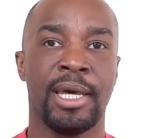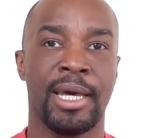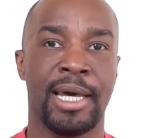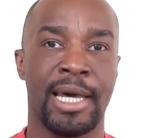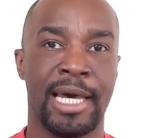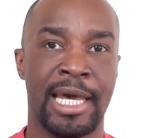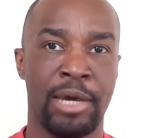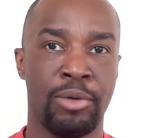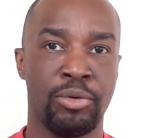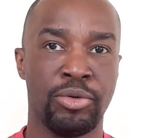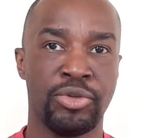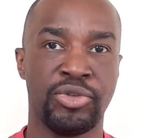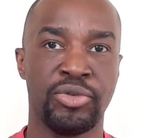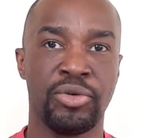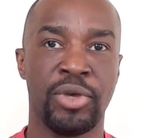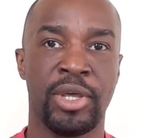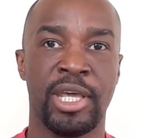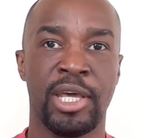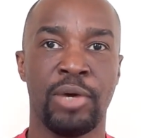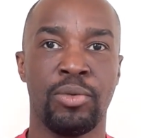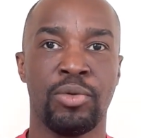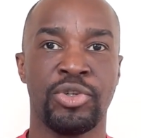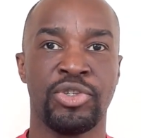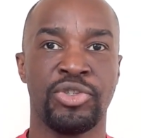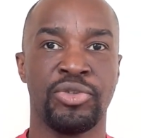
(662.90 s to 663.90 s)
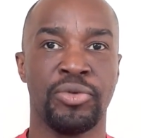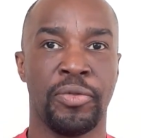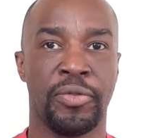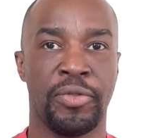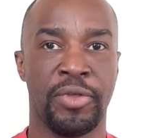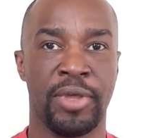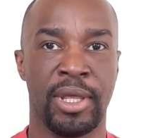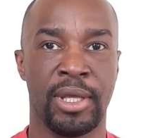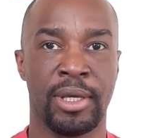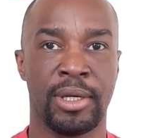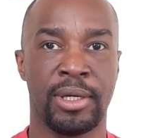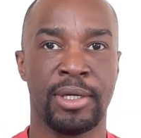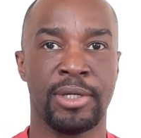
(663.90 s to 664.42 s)
I want to hear what you
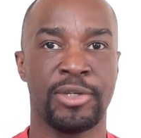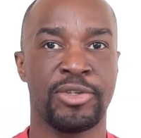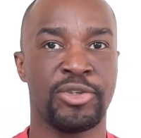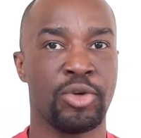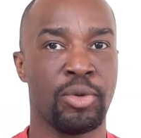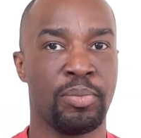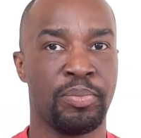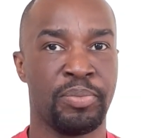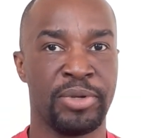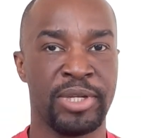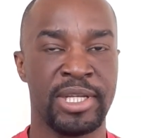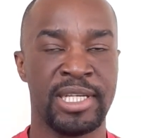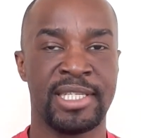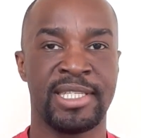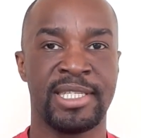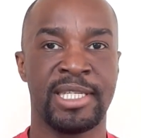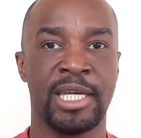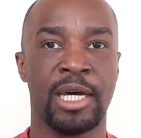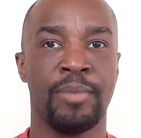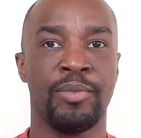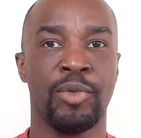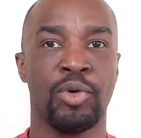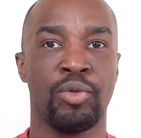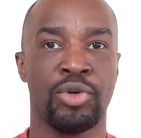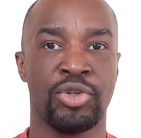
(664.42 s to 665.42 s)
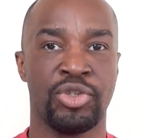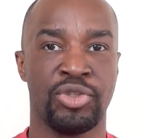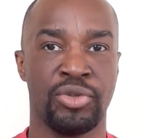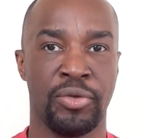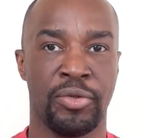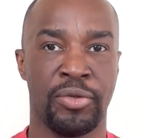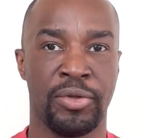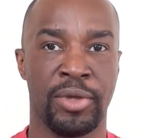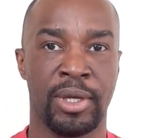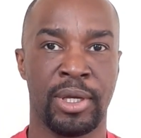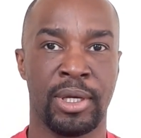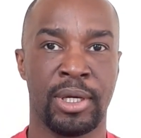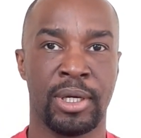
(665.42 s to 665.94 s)
think, so please tell me what you
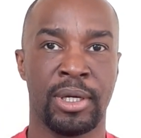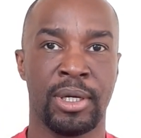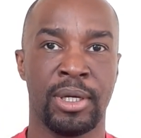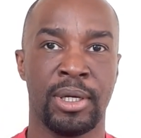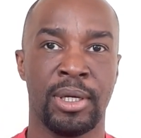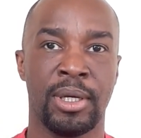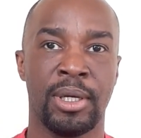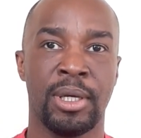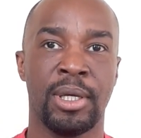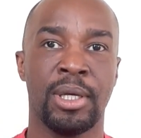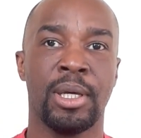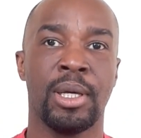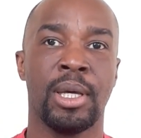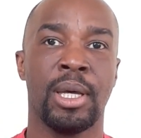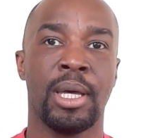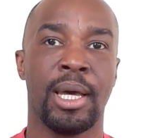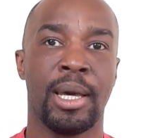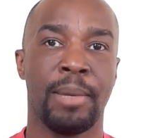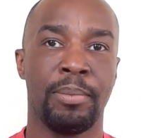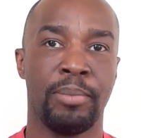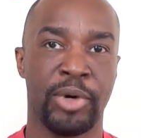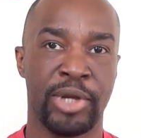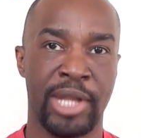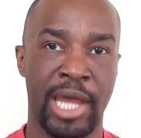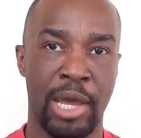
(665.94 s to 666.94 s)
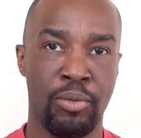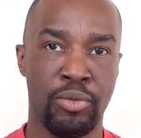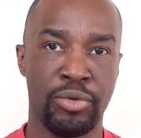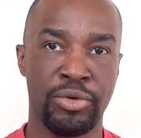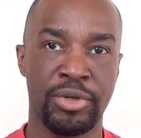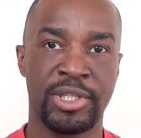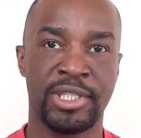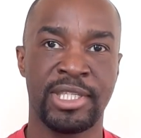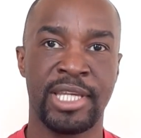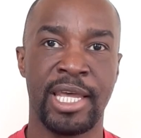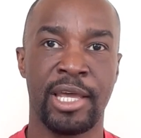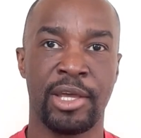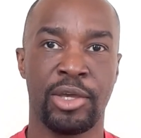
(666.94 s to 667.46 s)
think. But I want
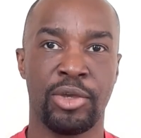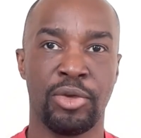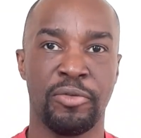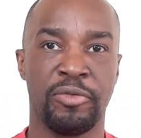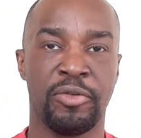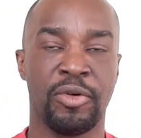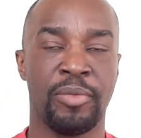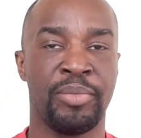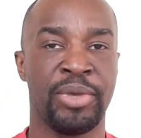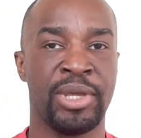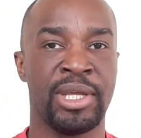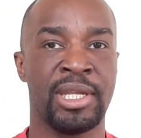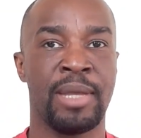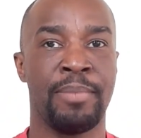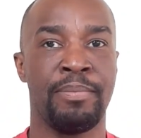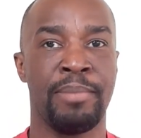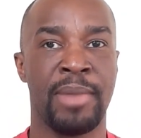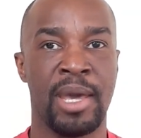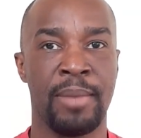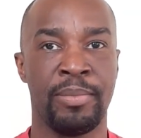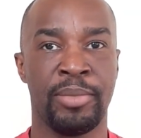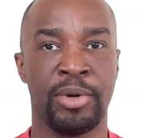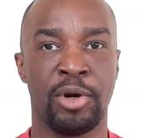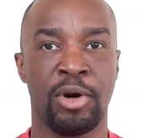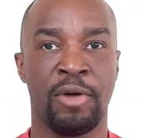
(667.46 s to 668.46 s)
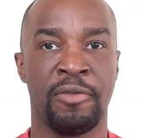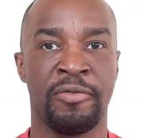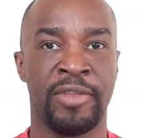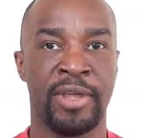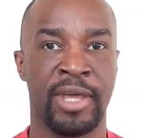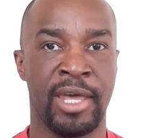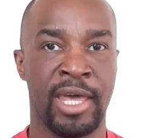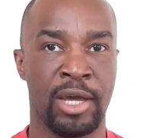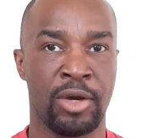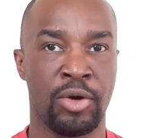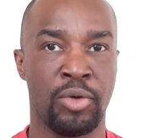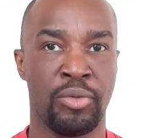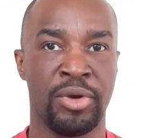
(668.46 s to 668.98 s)
to thank you for being a member of
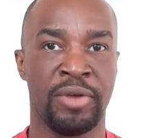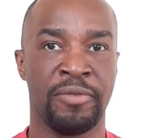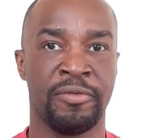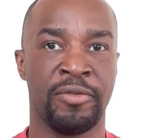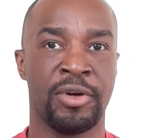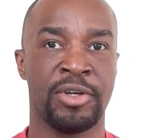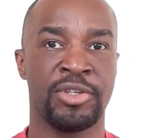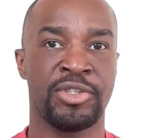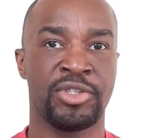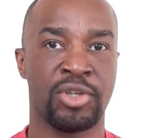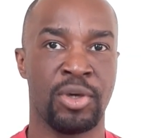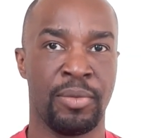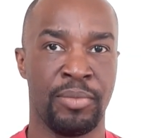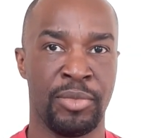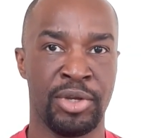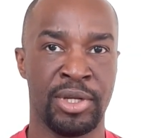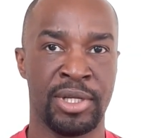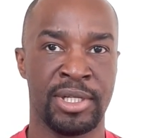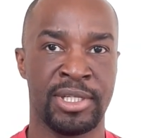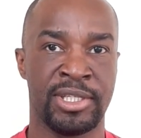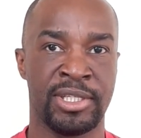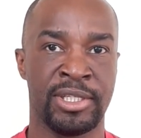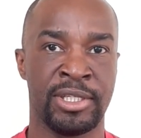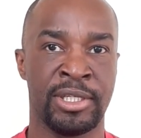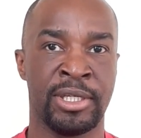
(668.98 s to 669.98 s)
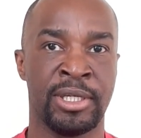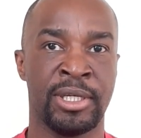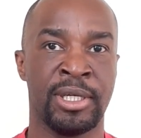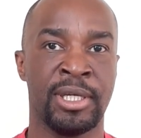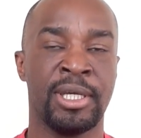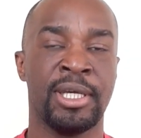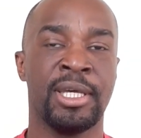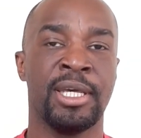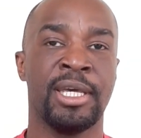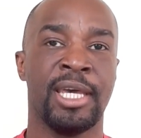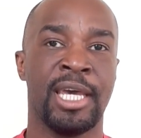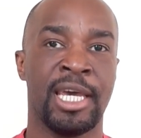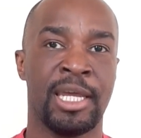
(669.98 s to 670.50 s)
the Echoing Voice community,
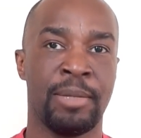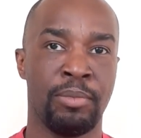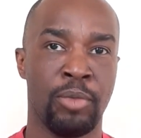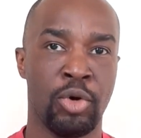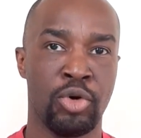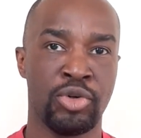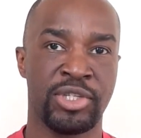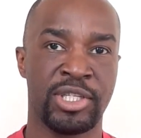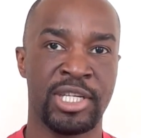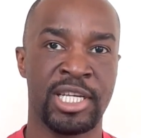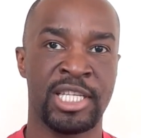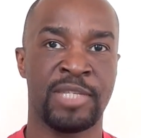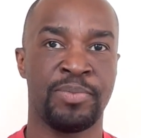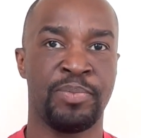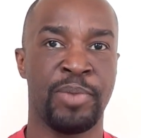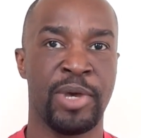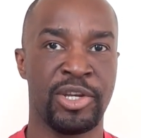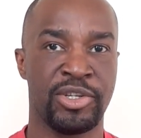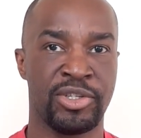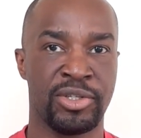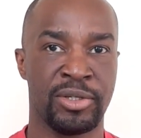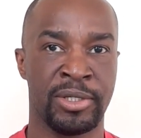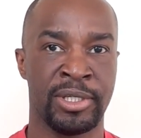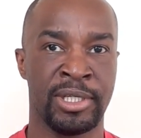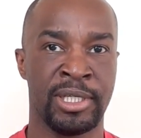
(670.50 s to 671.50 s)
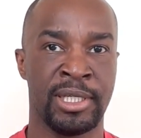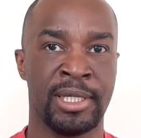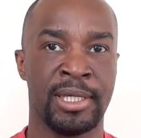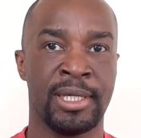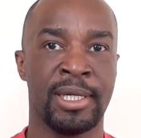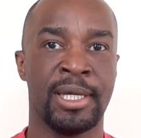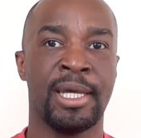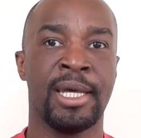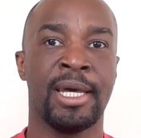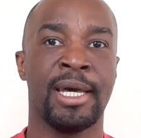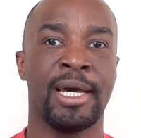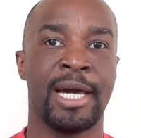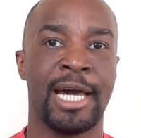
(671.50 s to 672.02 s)
and most especially,
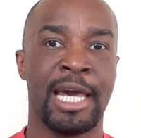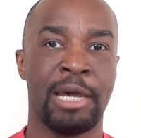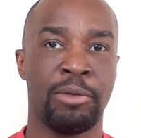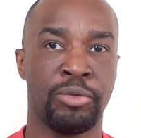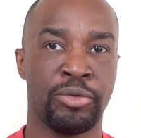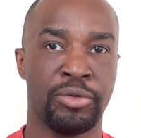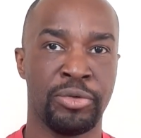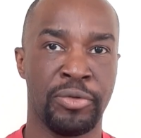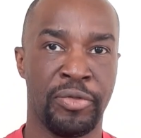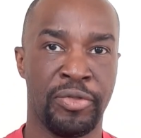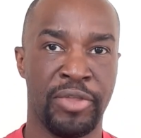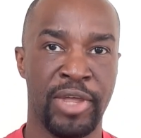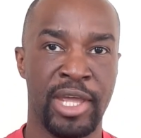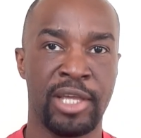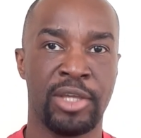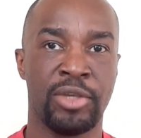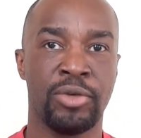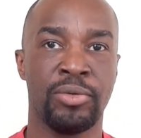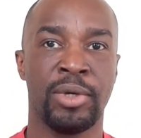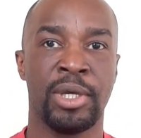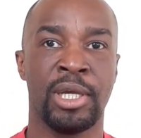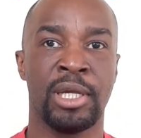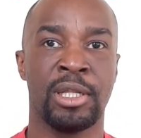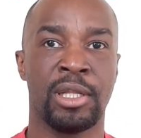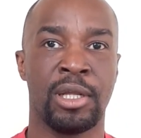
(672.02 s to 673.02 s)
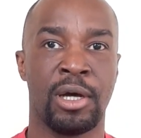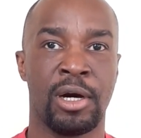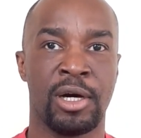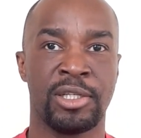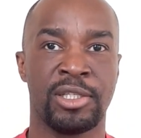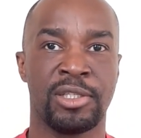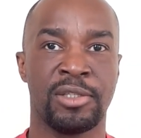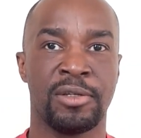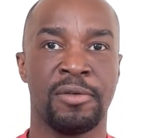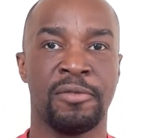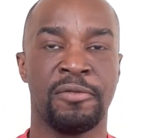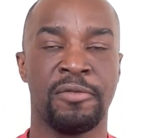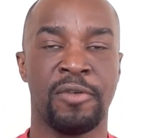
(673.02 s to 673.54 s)
I want to thank you a
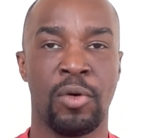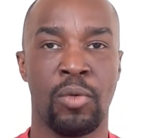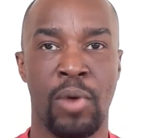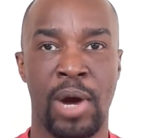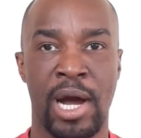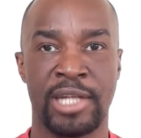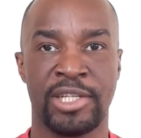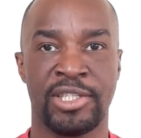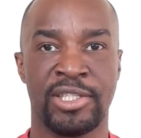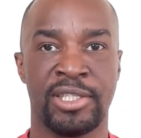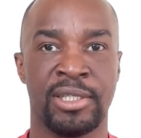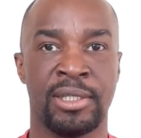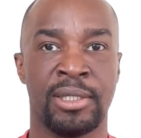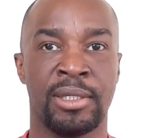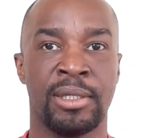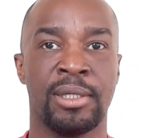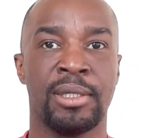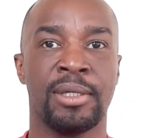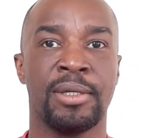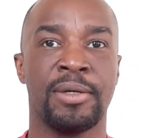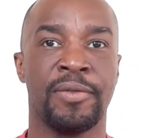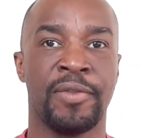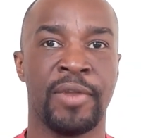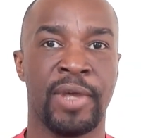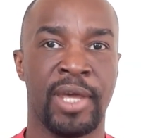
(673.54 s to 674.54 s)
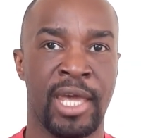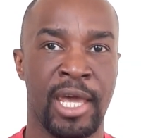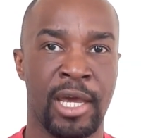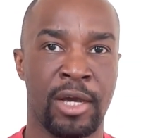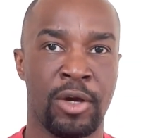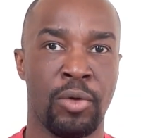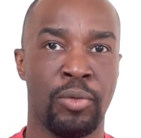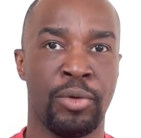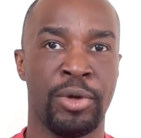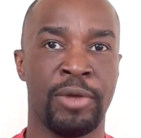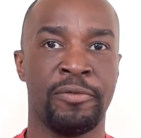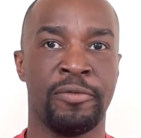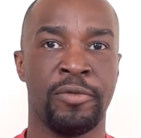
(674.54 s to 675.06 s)
lot for watching the
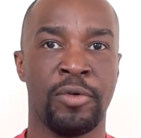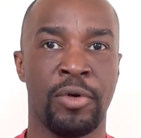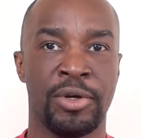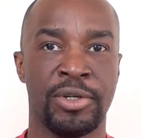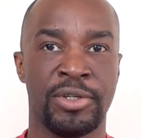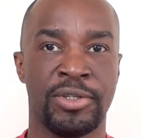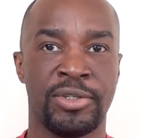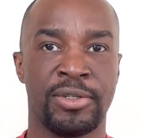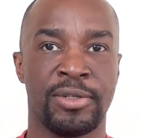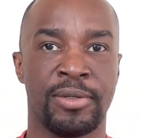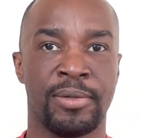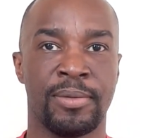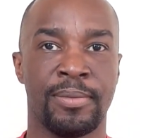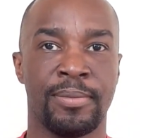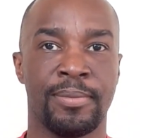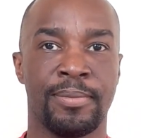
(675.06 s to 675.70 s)
Echoing Voice.